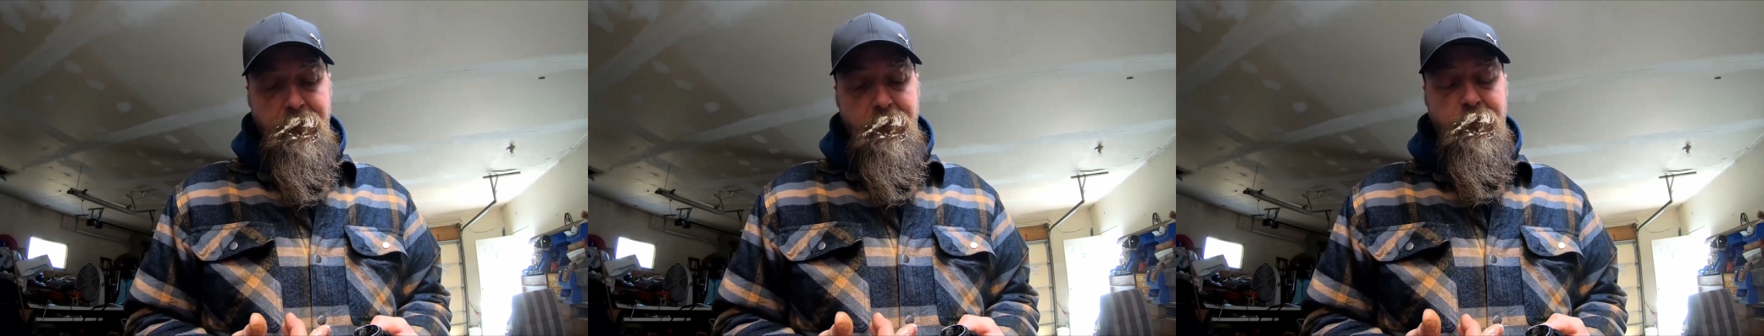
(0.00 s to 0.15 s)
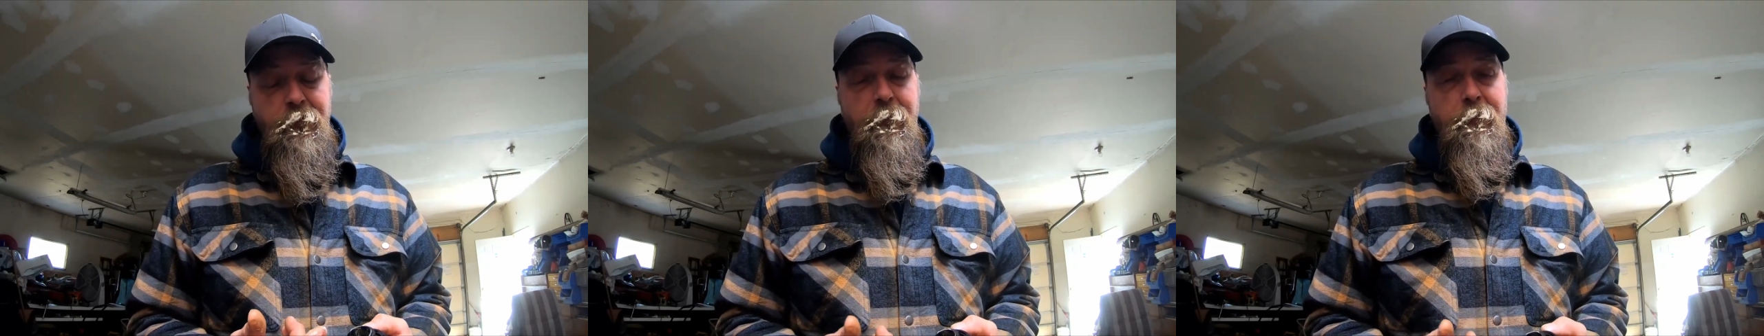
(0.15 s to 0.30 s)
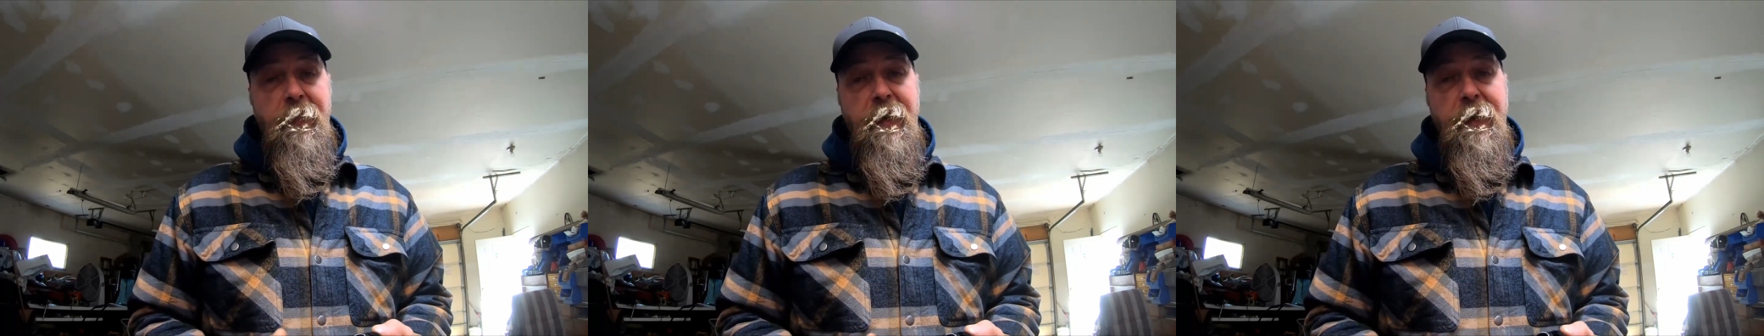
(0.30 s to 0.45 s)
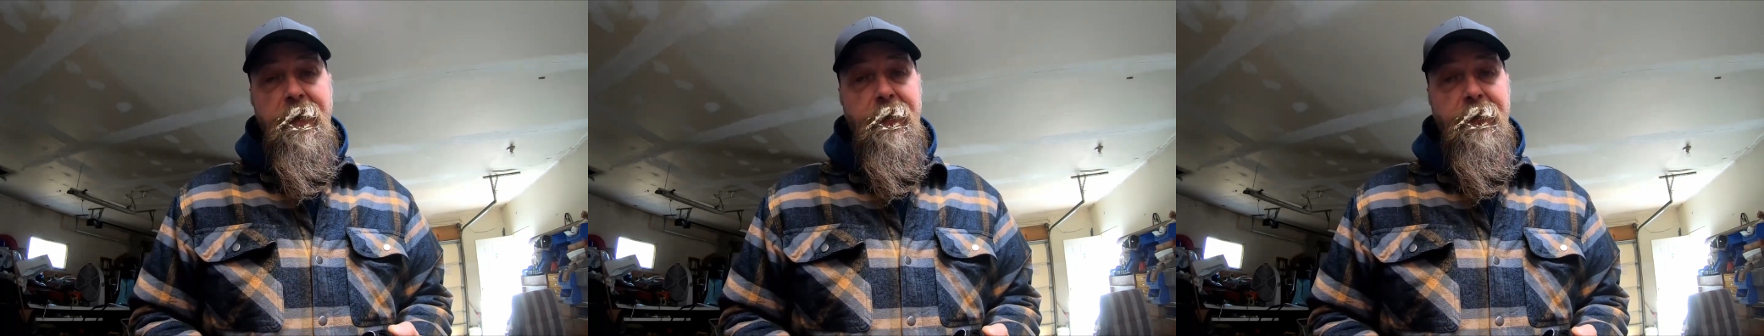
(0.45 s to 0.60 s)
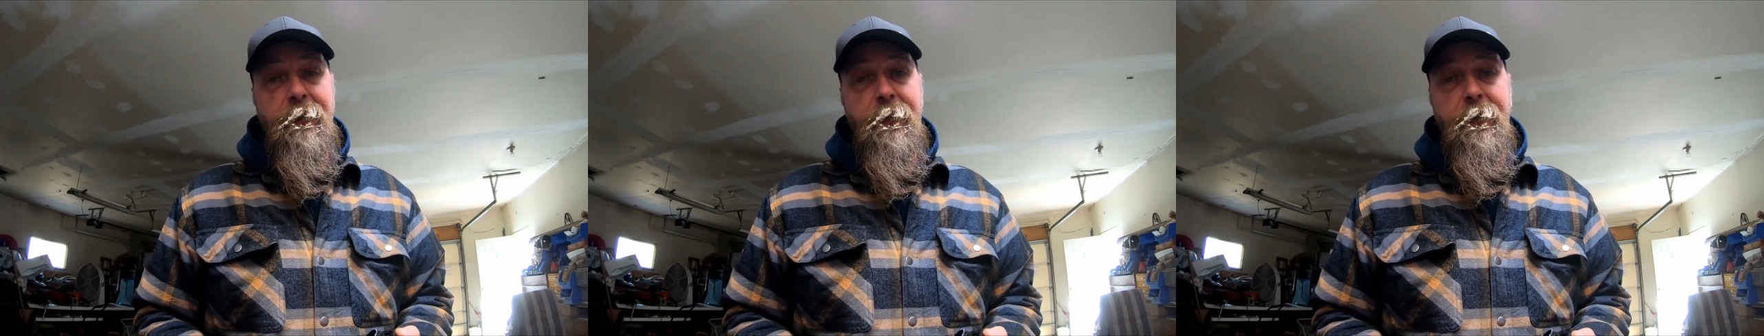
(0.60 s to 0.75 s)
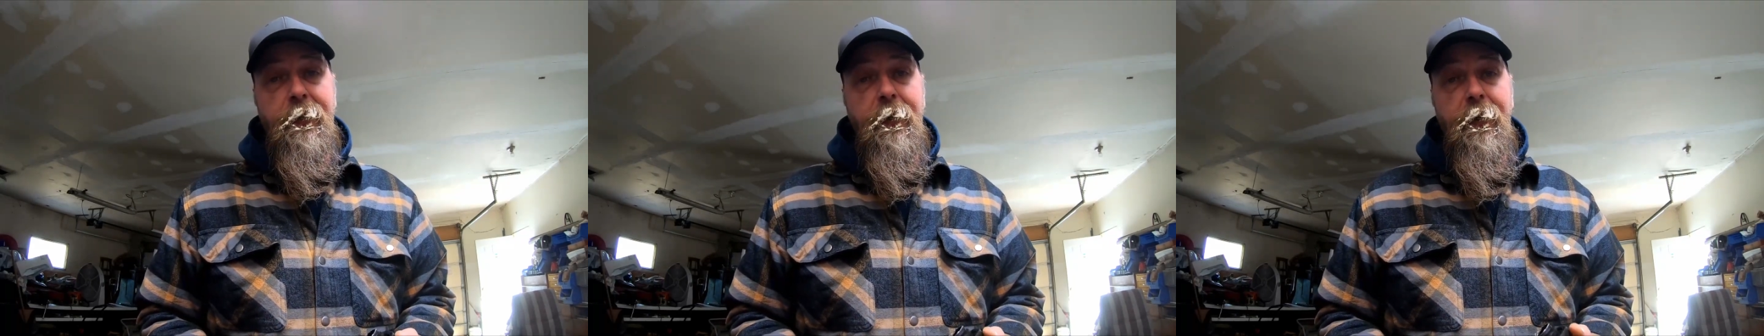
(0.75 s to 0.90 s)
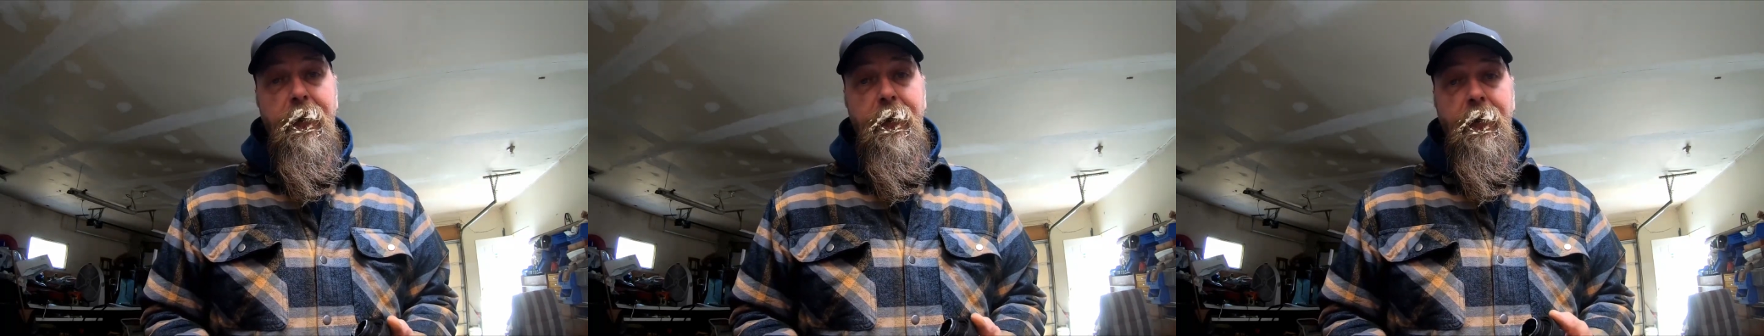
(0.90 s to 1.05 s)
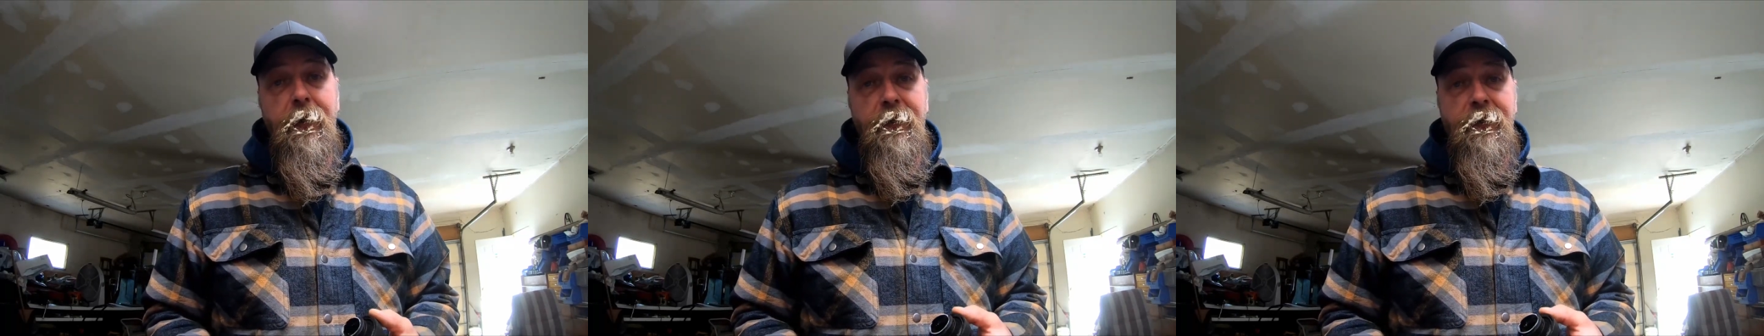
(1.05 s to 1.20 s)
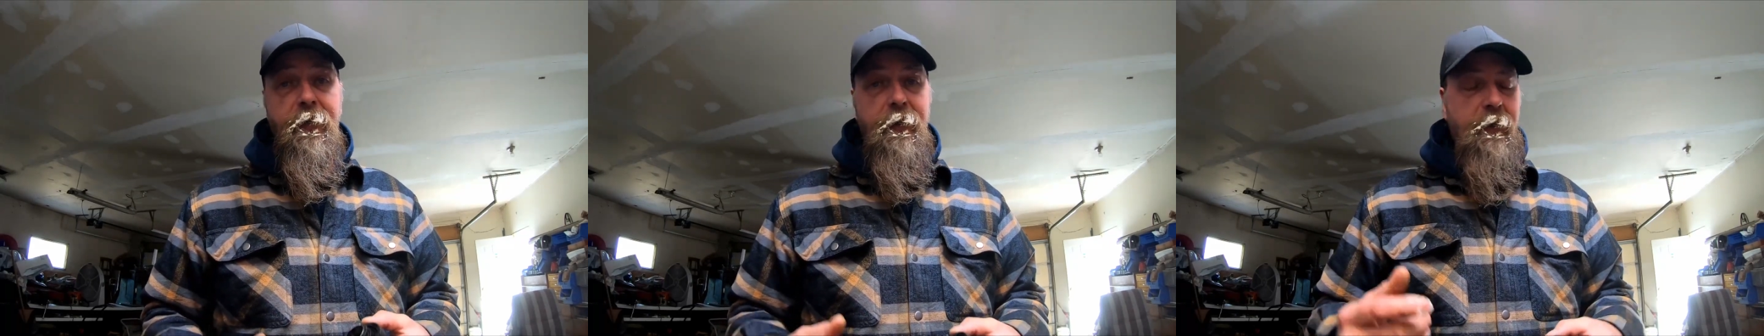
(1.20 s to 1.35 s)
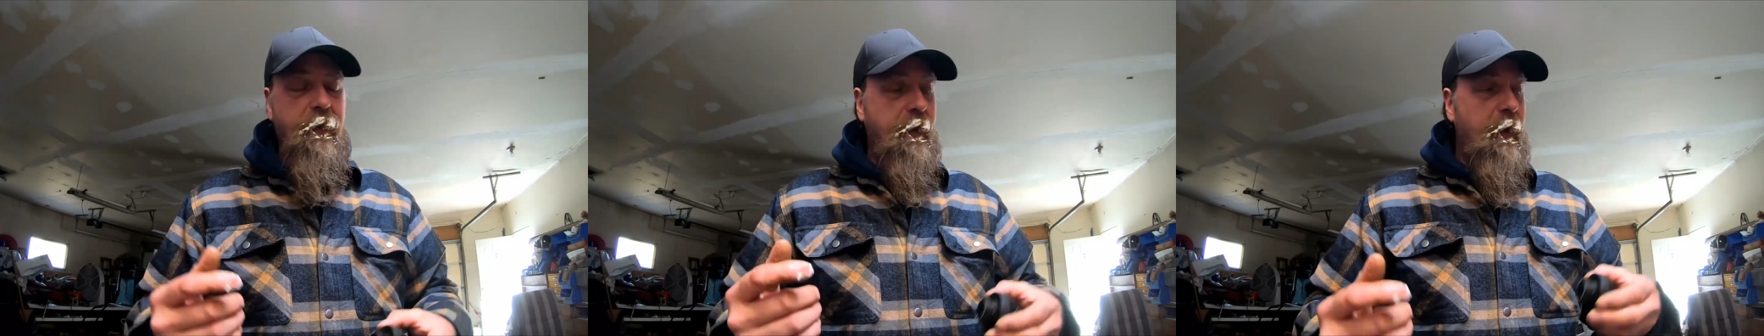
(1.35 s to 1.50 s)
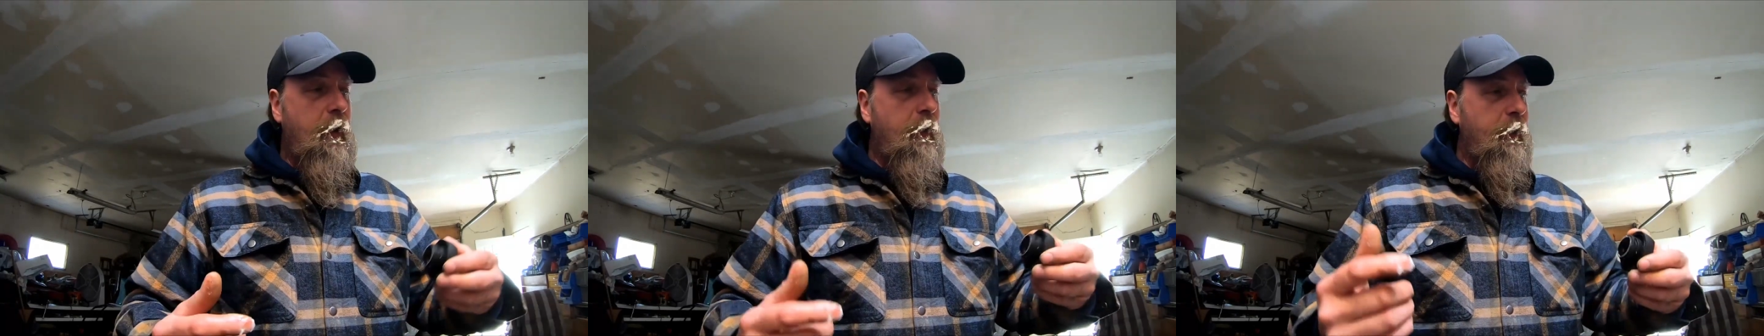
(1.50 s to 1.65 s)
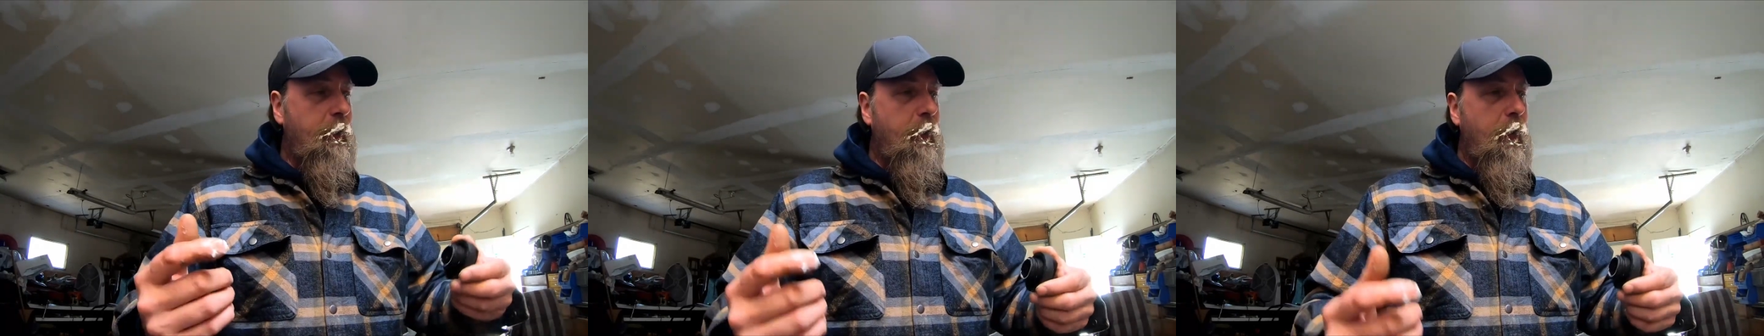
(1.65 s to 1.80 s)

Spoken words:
Jump back in your car, take it down